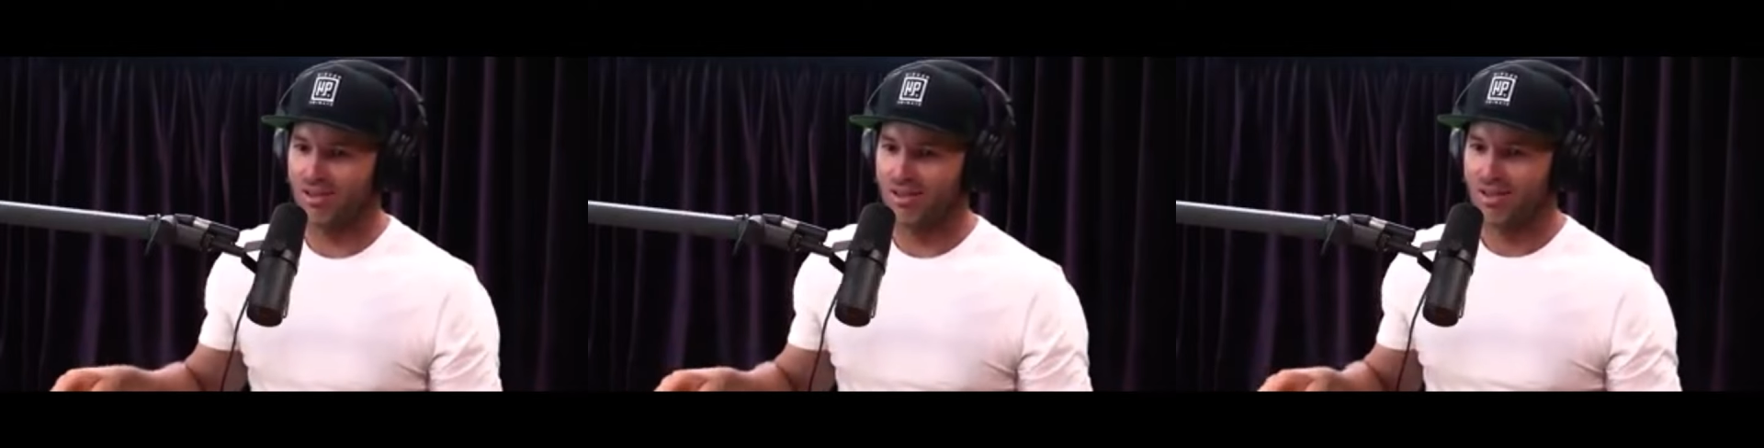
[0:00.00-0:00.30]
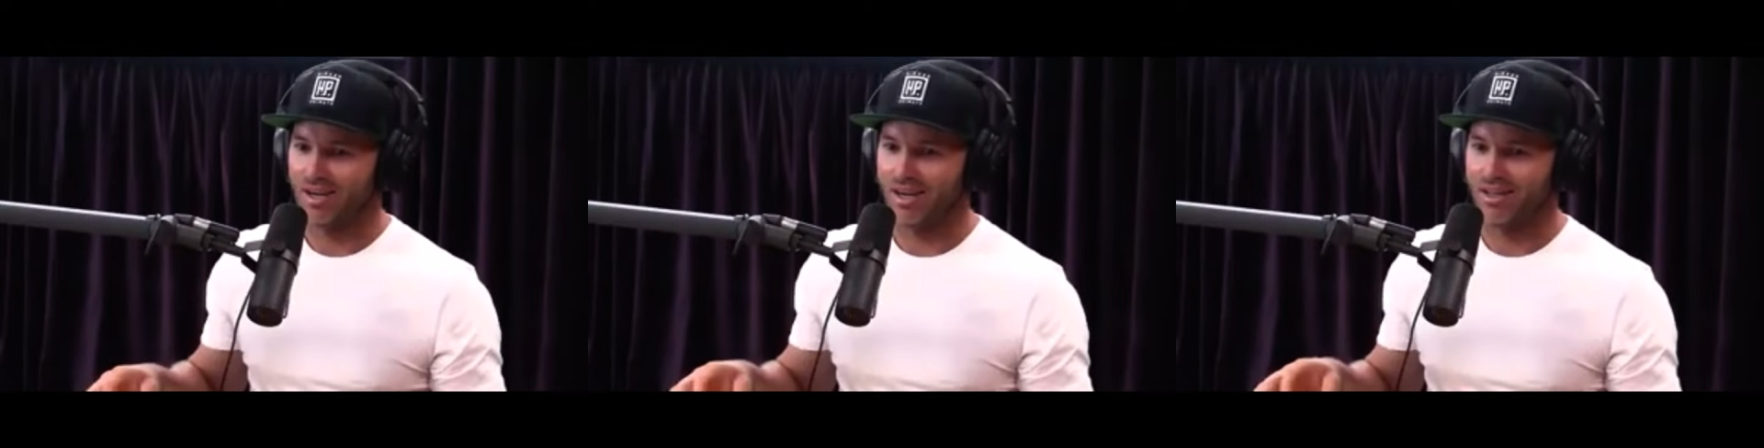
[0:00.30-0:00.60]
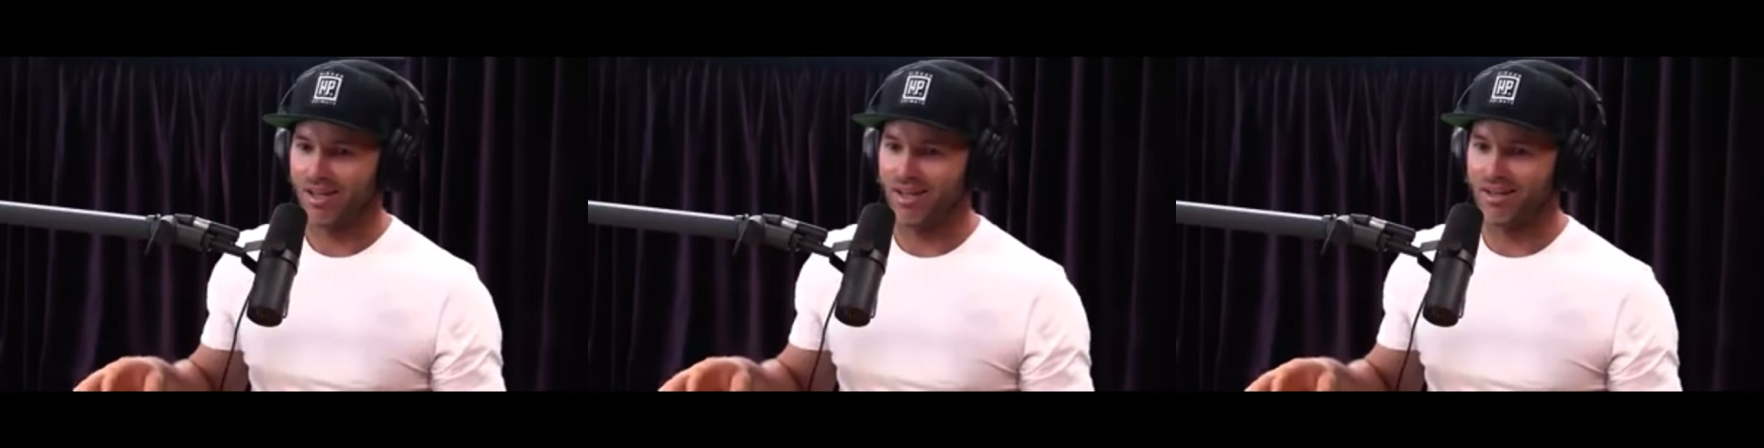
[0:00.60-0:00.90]
And
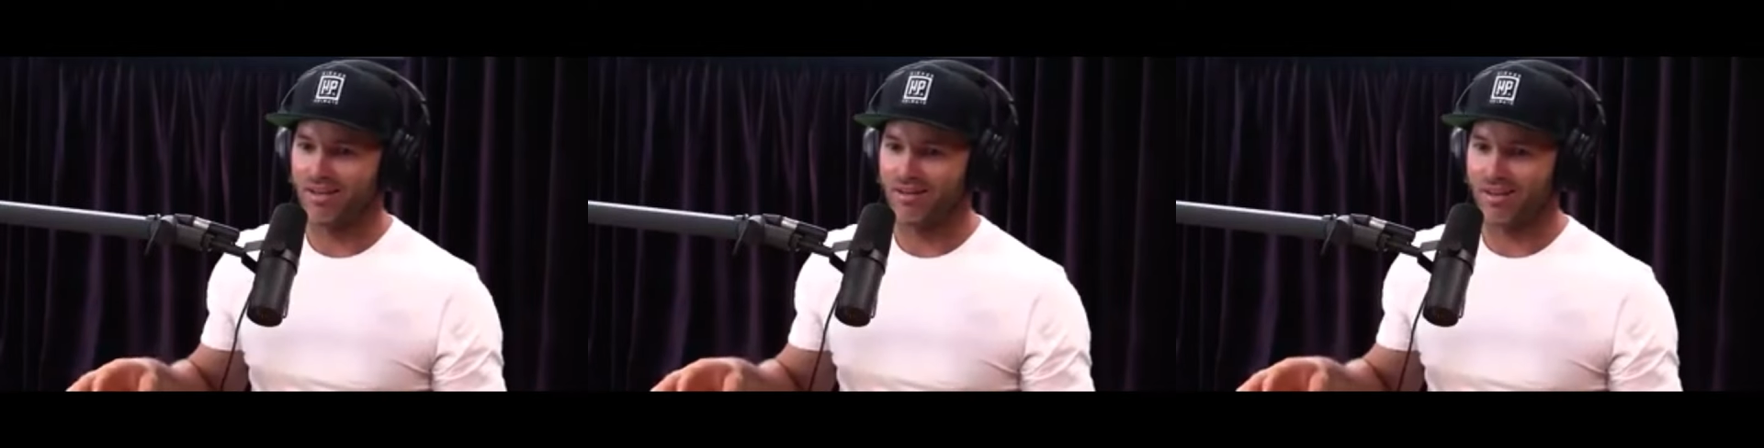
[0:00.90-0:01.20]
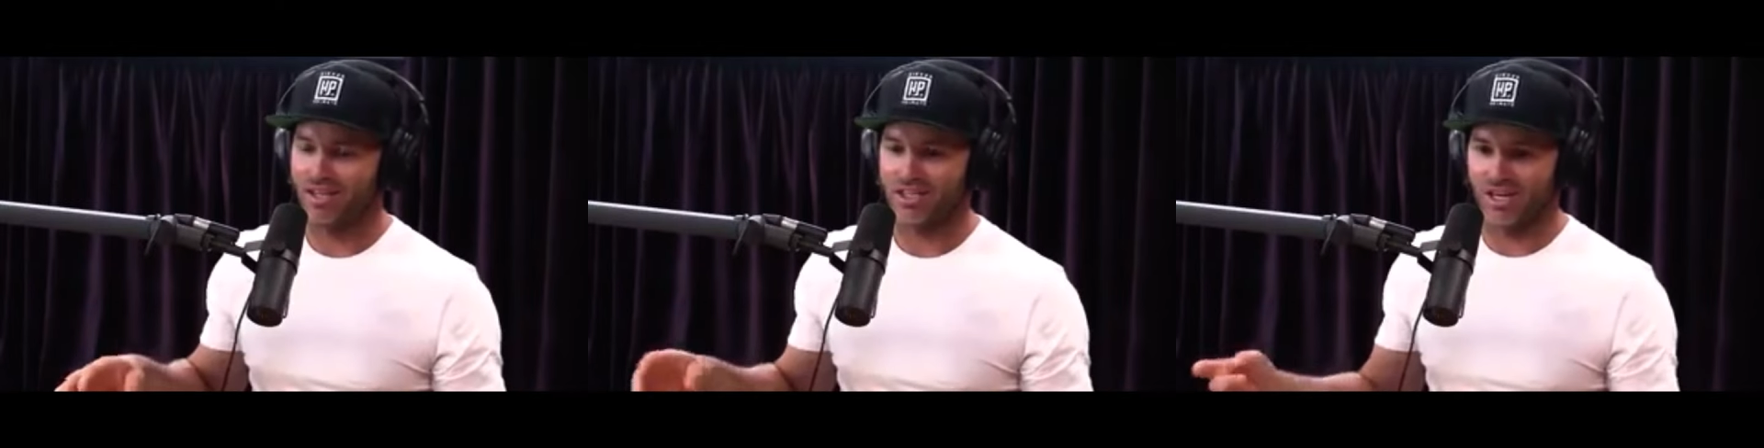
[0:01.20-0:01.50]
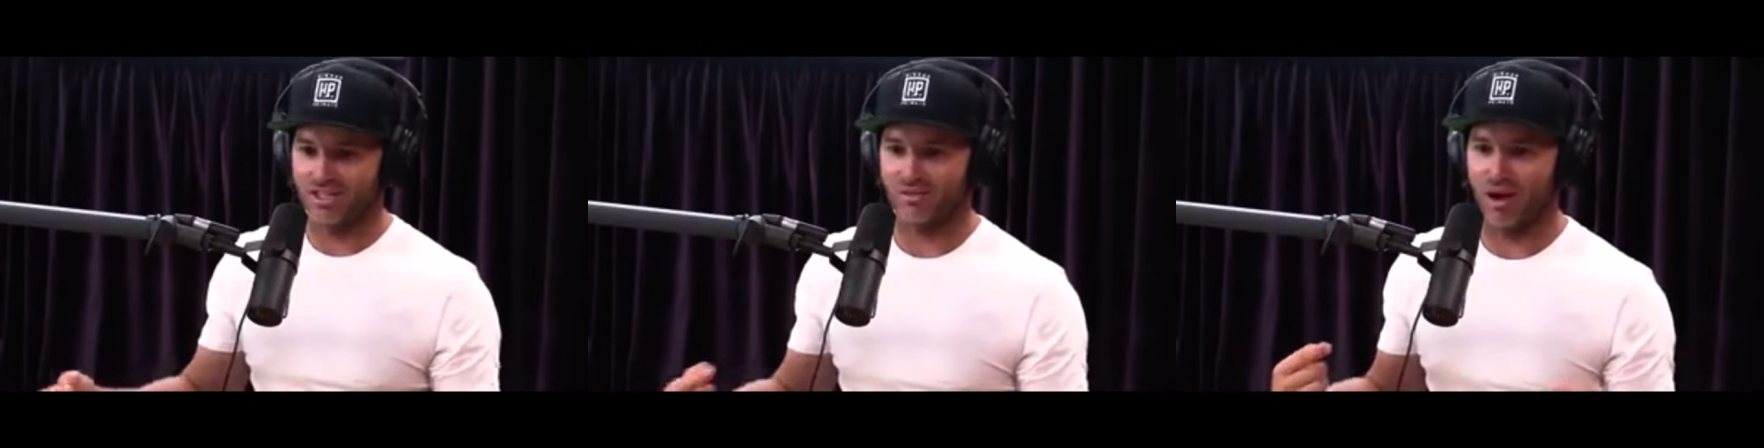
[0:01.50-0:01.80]
then they
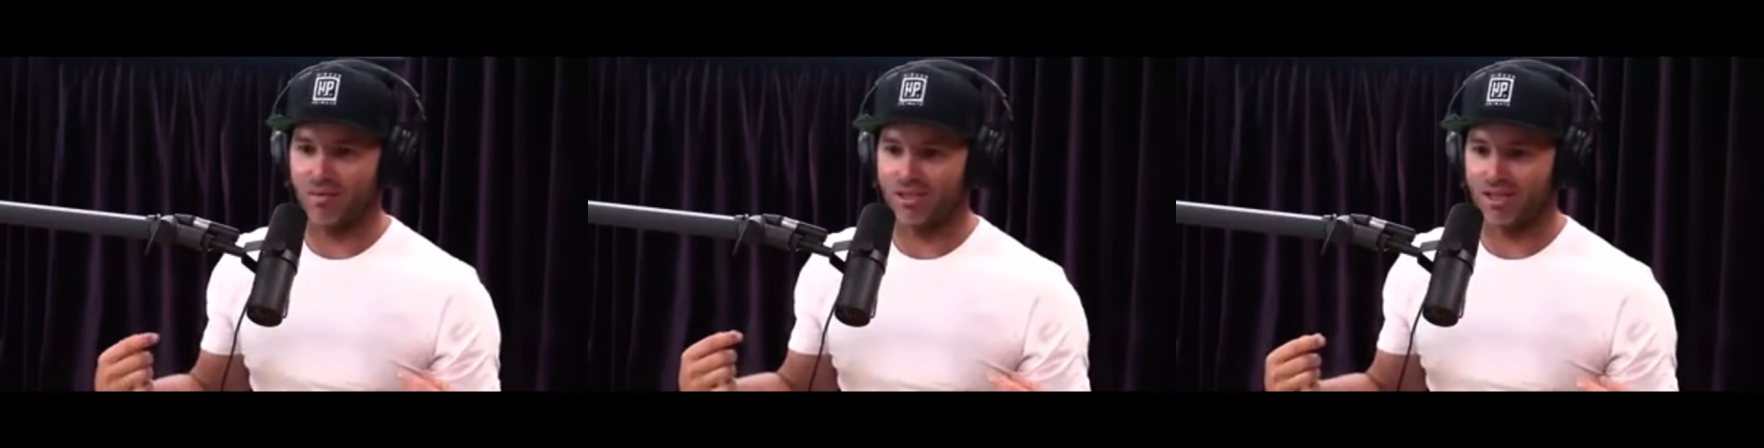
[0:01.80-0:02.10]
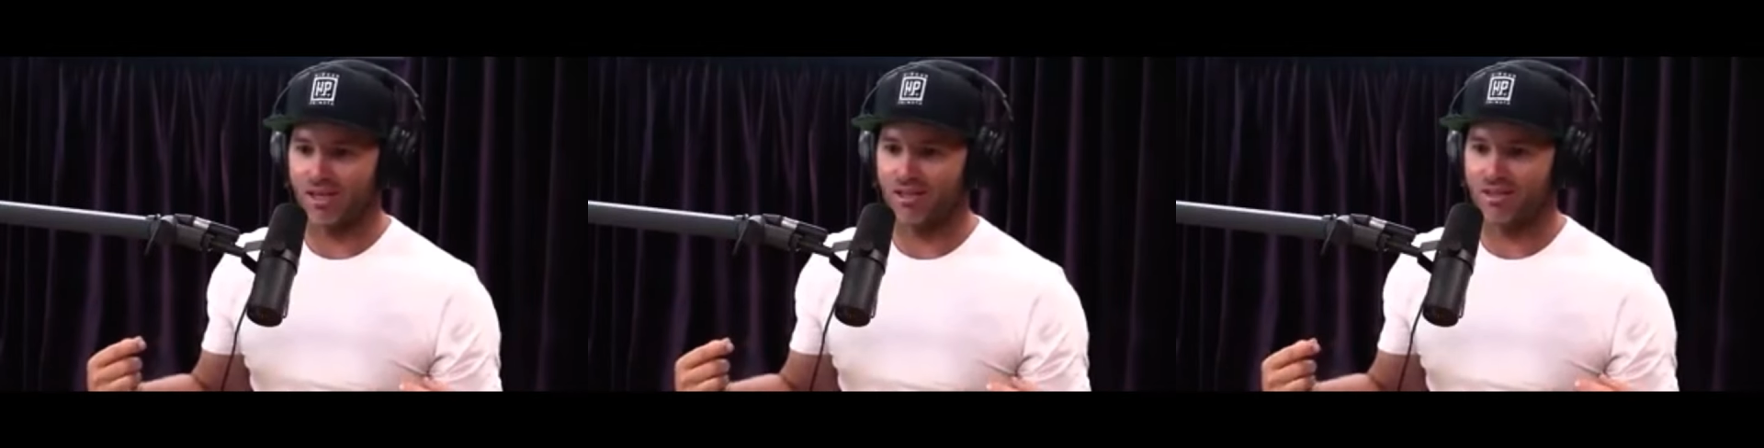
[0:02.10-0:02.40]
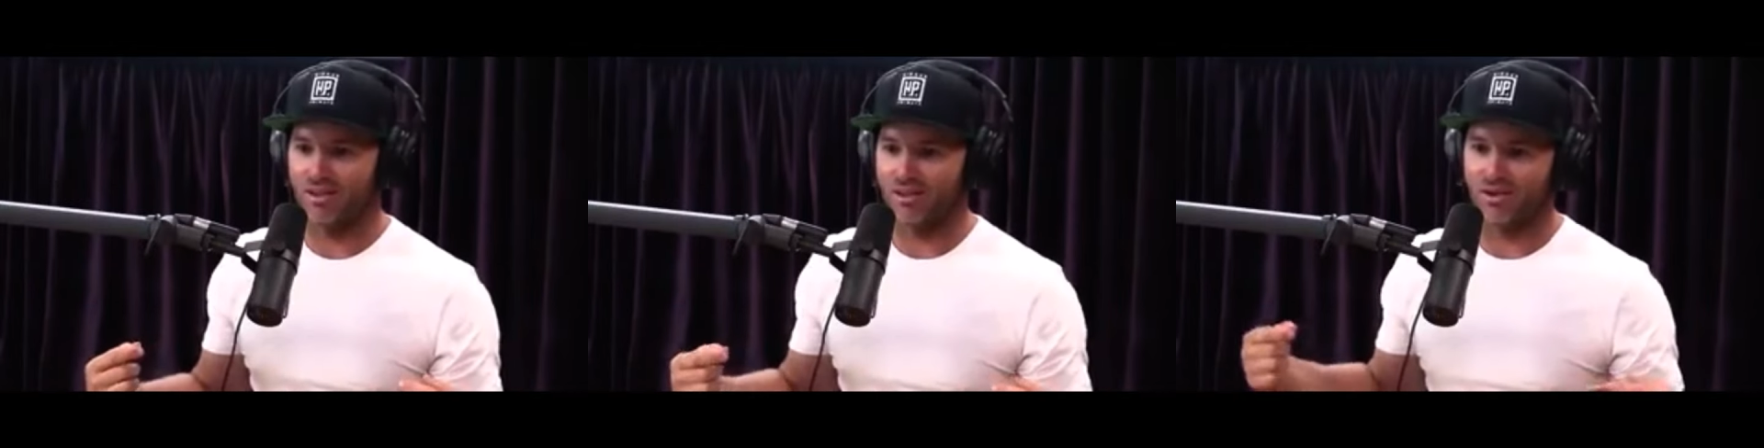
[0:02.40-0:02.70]
chase the rabbits out,
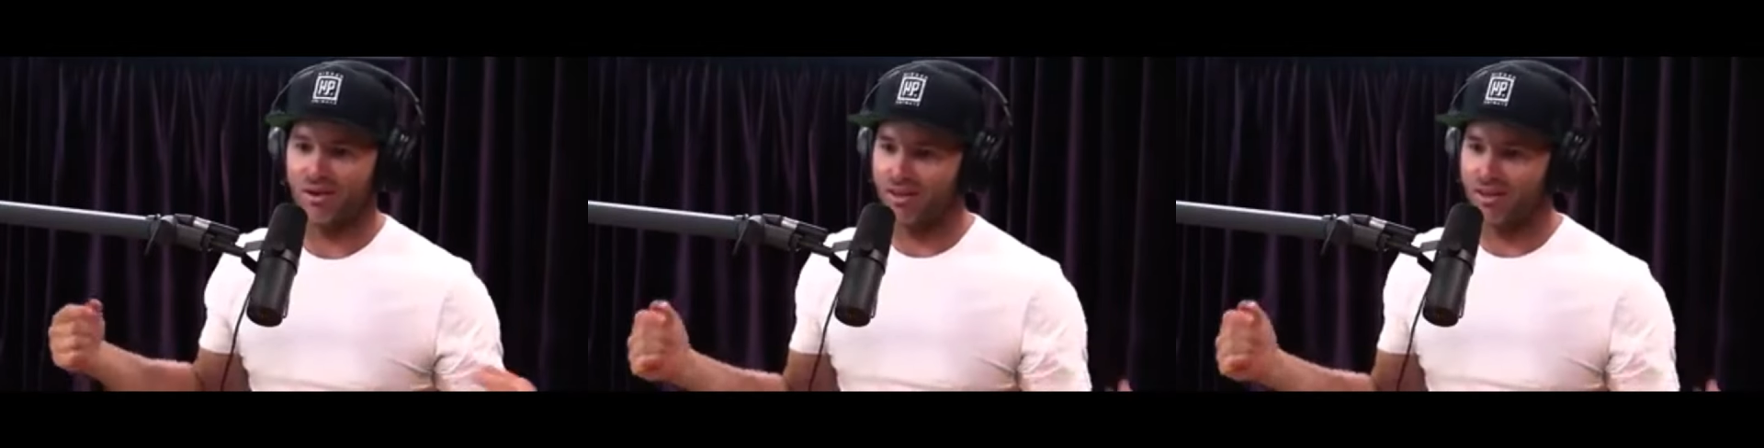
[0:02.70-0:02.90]
like trying.